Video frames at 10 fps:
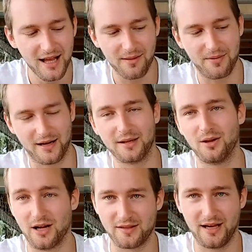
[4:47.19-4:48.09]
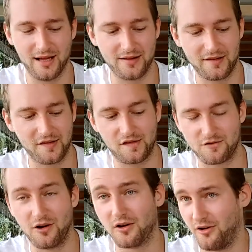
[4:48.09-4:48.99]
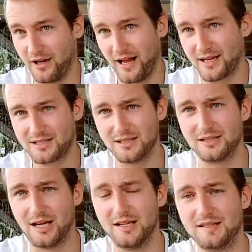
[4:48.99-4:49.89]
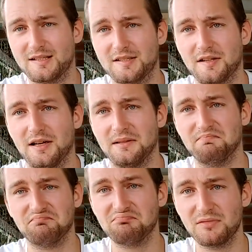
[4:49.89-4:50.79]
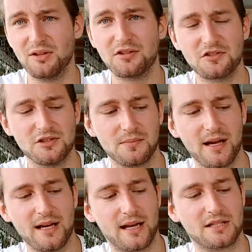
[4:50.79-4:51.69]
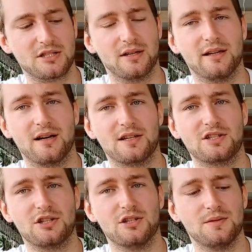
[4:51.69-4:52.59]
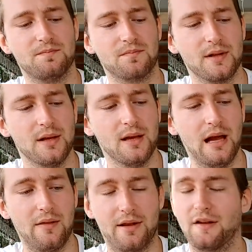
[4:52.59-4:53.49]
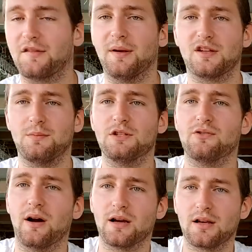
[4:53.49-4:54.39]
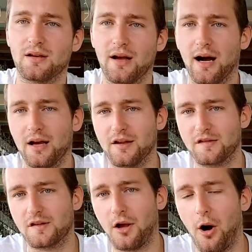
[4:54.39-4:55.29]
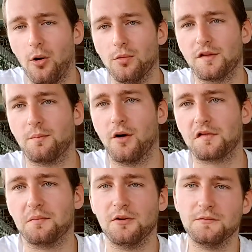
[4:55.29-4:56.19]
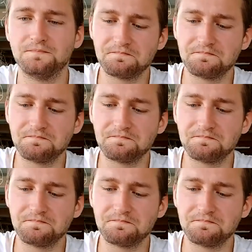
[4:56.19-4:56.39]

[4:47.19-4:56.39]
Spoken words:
But unlike that, this is stronger, and it actually tastes not too bad, actually. I assume that it is meant to be drunk as cold as possible.